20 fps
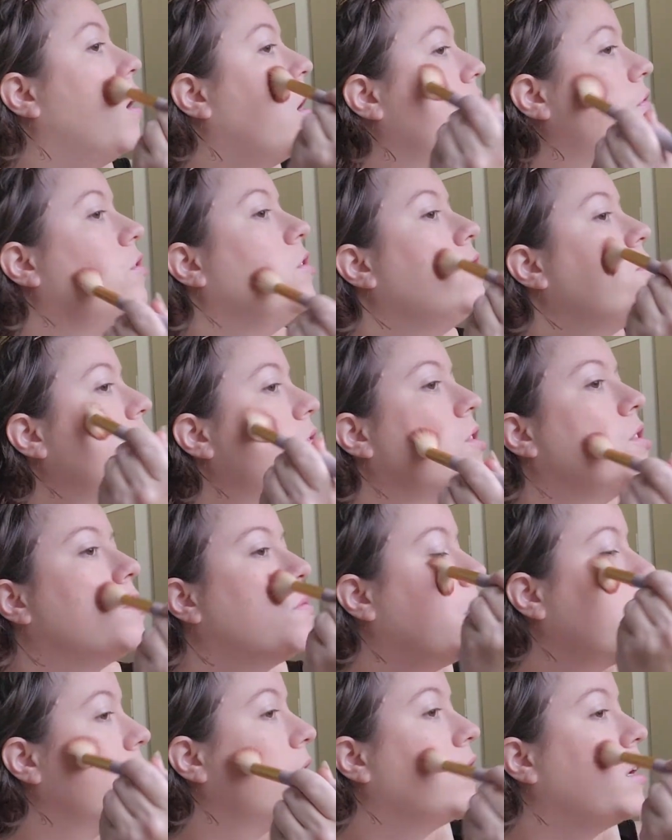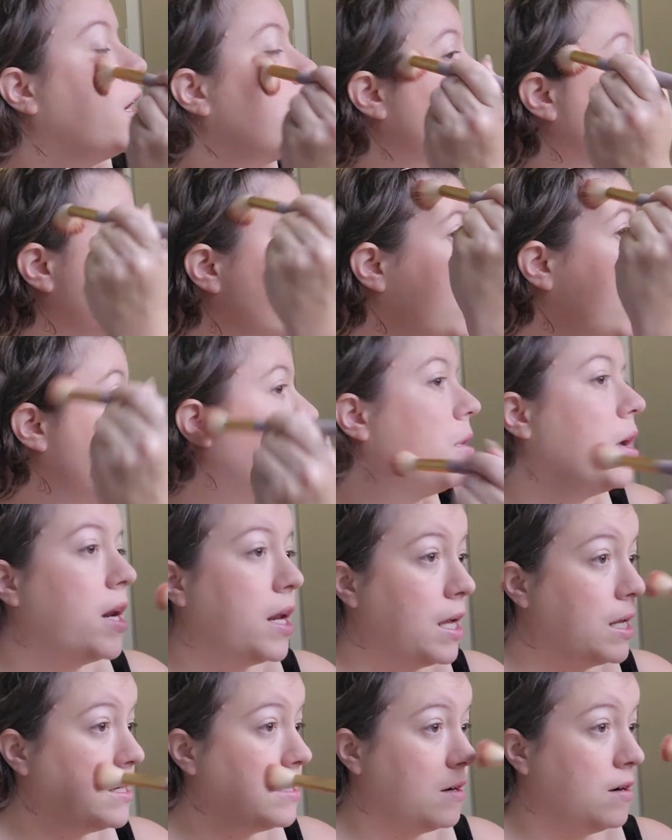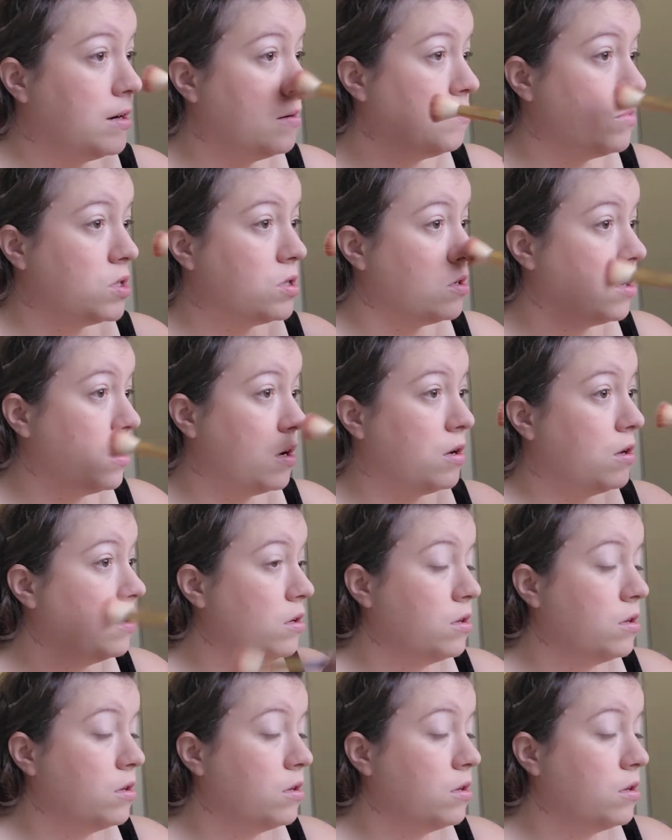I've used this one in natural light plenty of times, so.